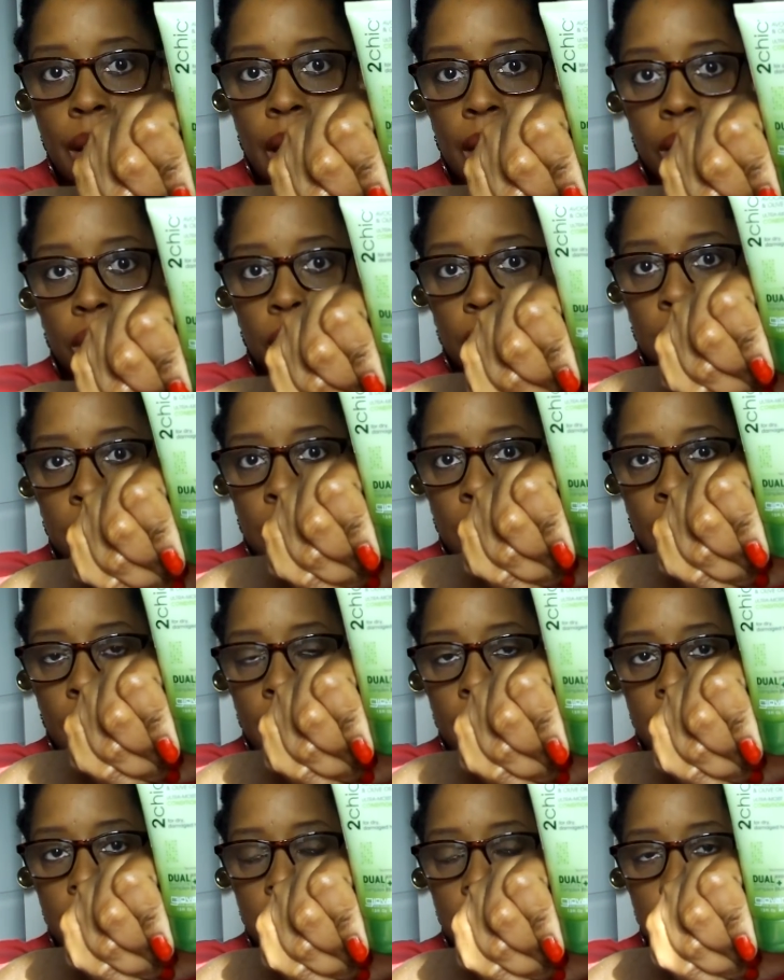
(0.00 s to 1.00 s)
that looks like
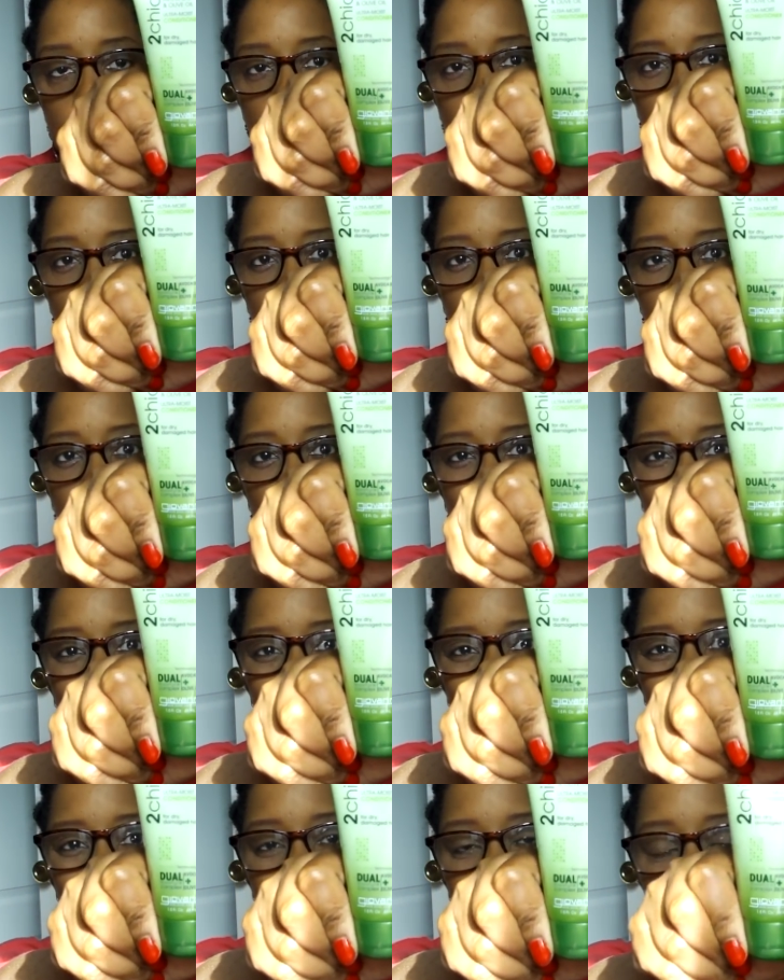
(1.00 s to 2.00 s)
so
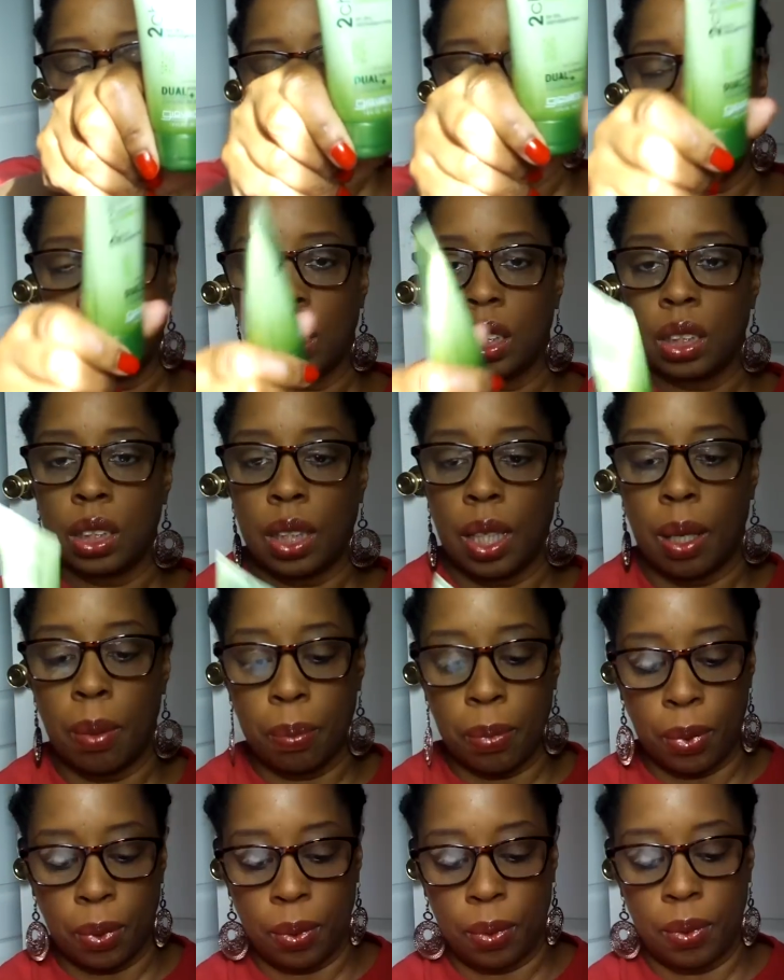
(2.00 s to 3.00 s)
deluxe
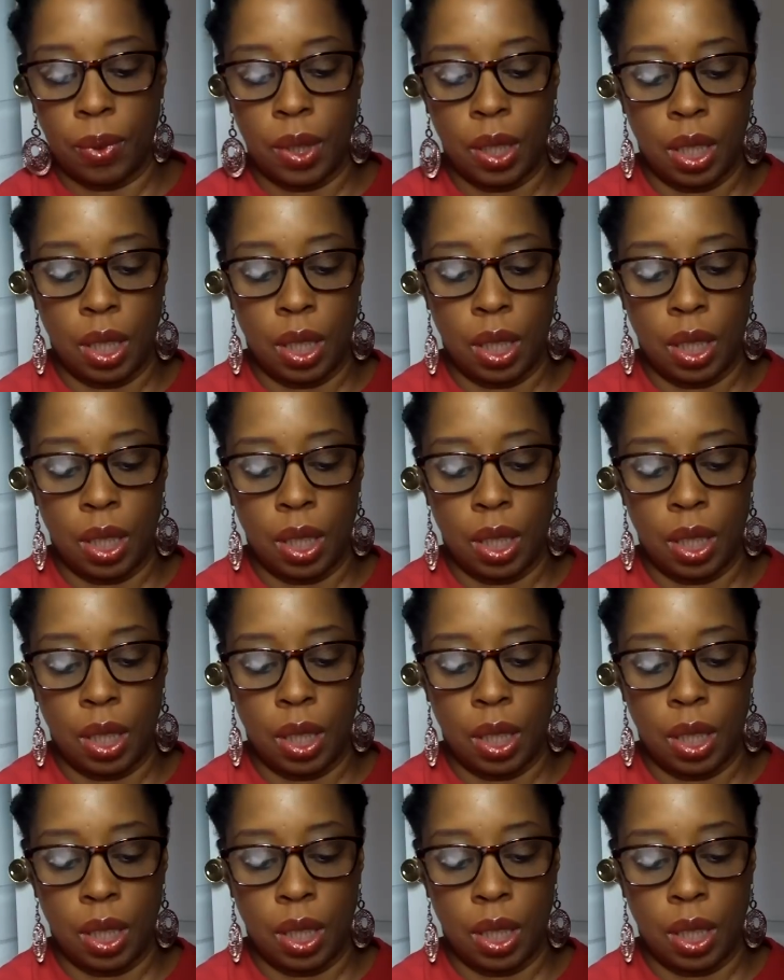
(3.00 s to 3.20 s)
sample.